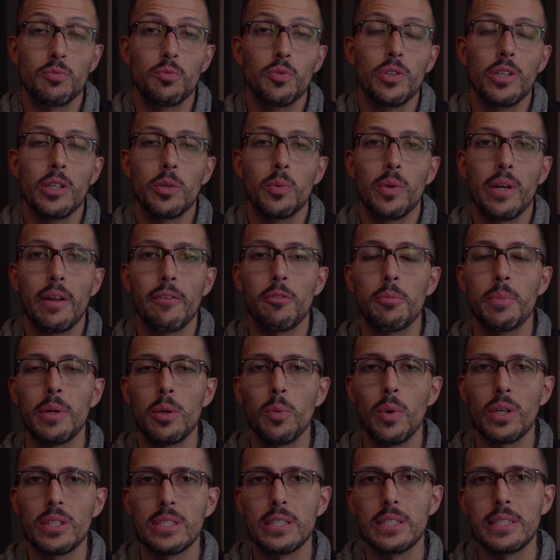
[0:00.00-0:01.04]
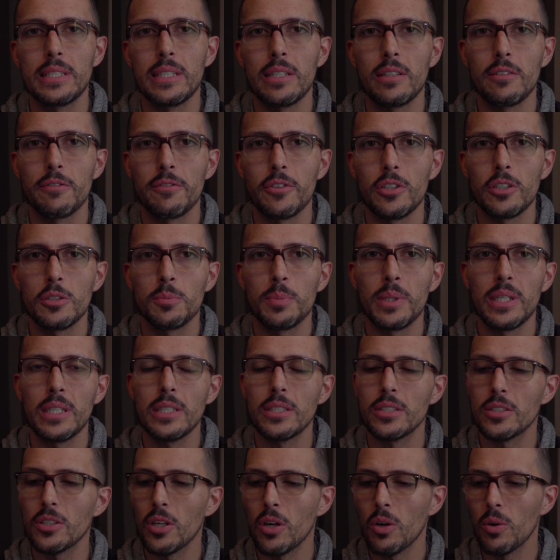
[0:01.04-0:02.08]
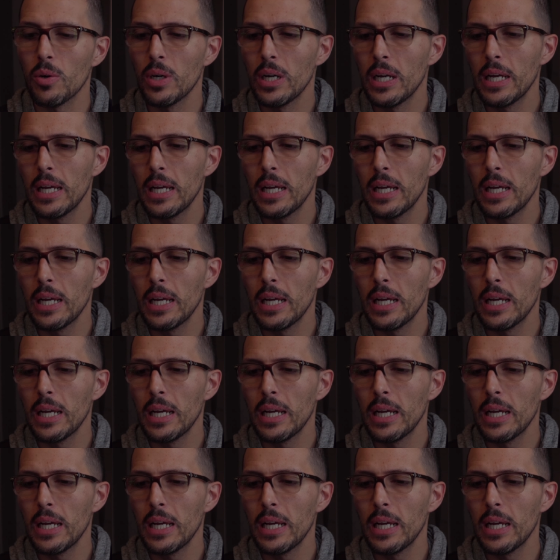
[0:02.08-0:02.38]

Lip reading: really what everybody wants to see in the first place. So